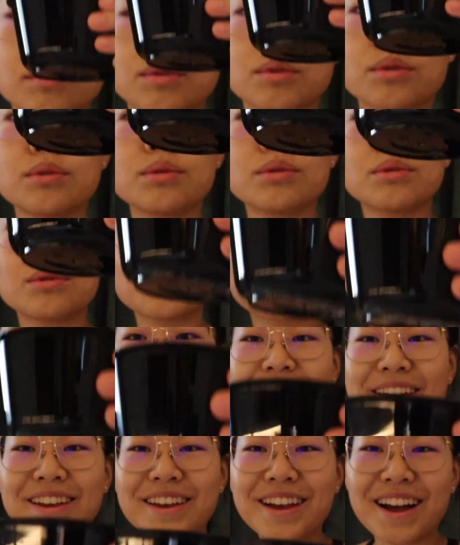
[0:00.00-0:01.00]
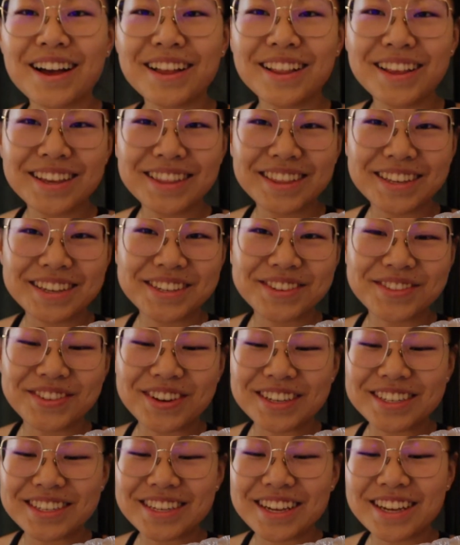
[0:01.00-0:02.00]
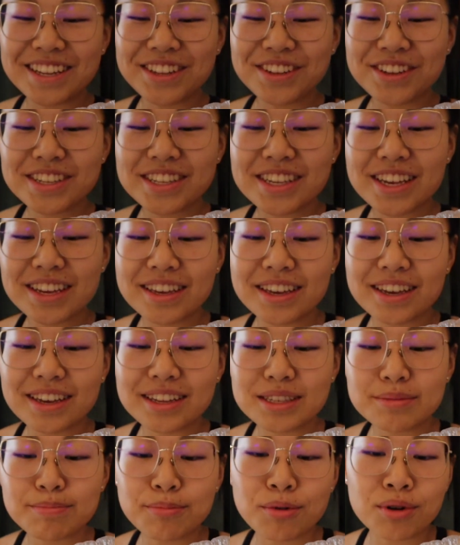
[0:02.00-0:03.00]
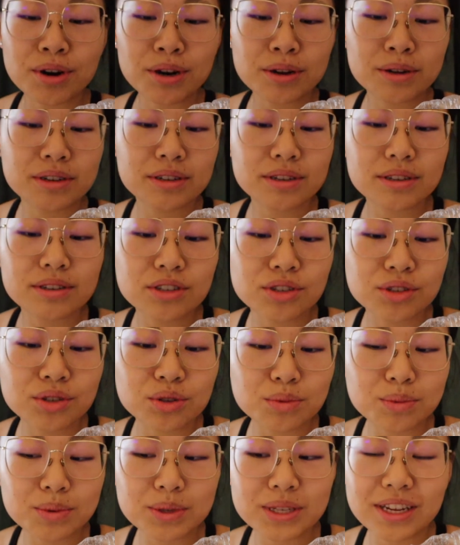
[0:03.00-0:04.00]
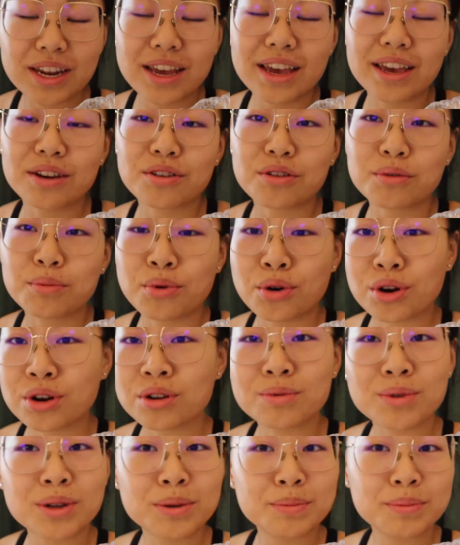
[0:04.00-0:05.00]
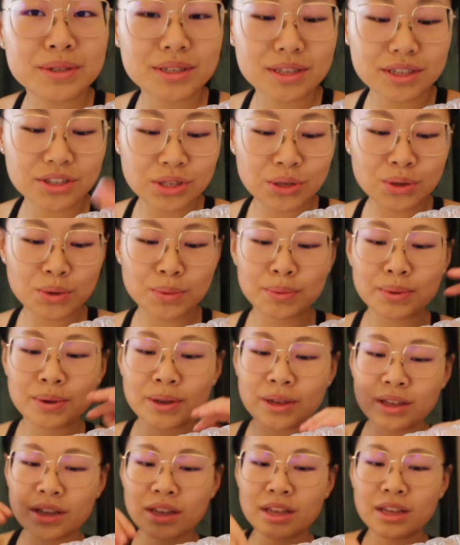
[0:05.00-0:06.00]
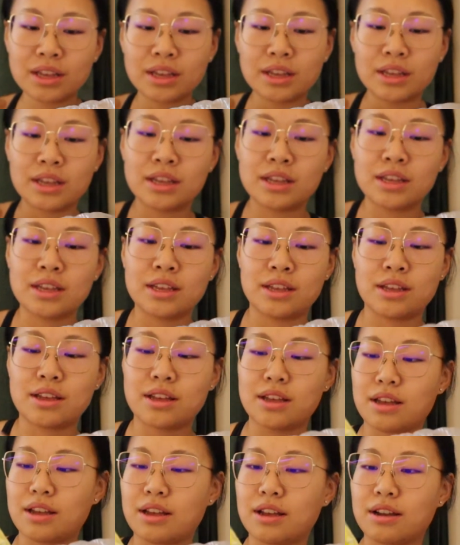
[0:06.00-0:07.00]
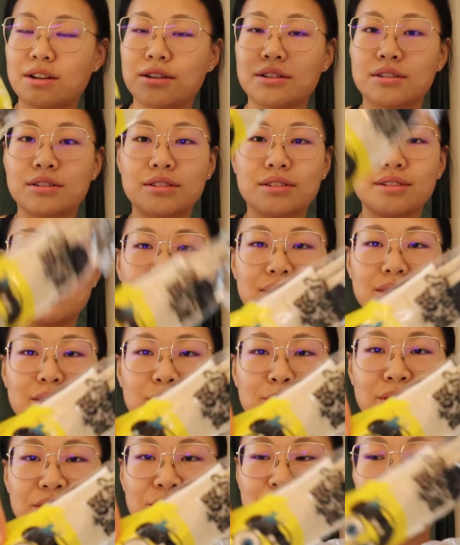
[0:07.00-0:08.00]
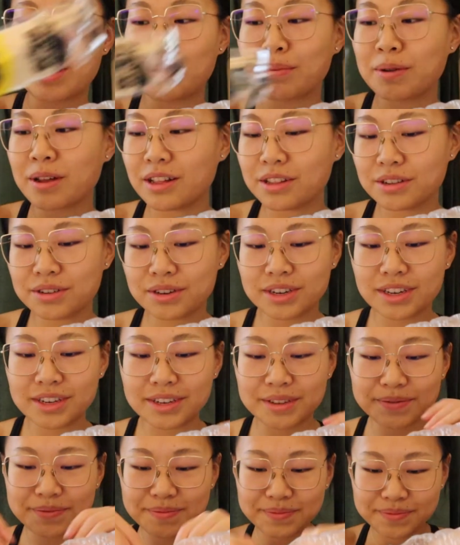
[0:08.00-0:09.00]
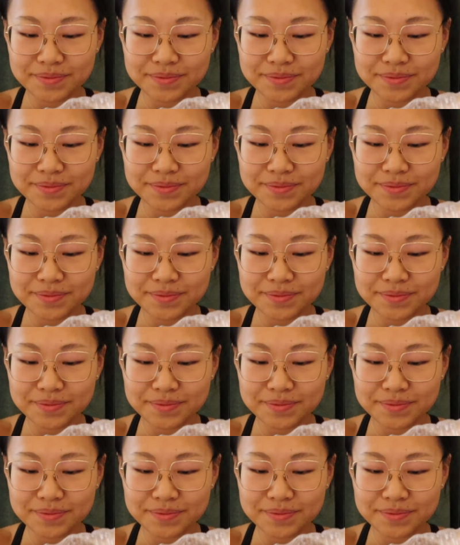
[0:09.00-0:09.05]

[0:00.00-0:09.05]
Ooh, okay, I like this one. It looks like it's pork soup today, or pork ribs soup. Our SpongeBob cutlery.